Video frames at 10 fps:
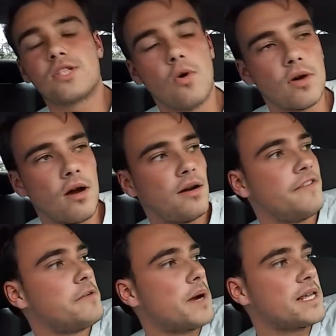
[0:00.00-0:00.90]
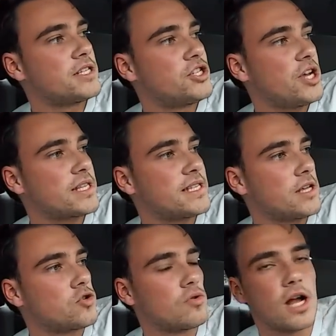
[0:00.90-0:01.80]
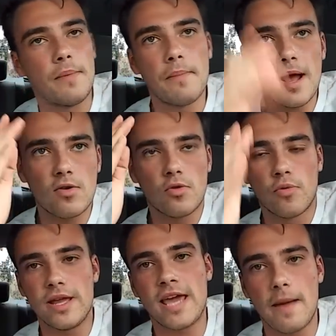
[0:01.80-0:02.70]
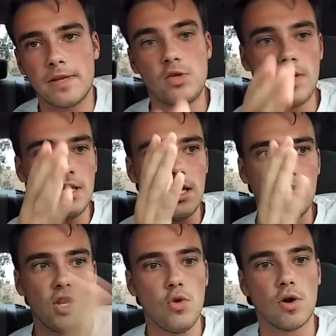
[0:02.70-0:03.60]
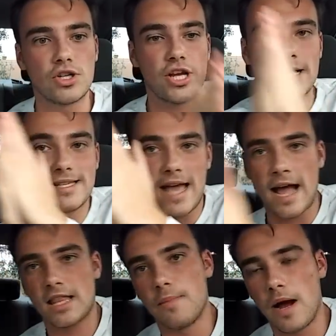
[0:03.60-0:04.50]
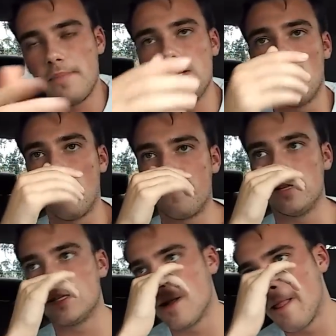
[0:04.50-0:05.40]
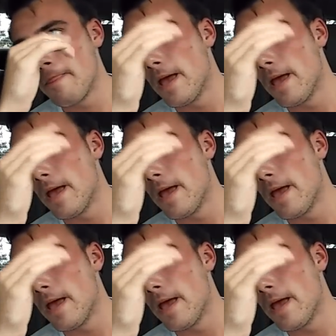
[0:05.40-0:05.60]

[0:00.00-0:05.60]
What's going on, everybody? It's Jet Central coming back with the recap between the New York Jets at the Miami Dolphins.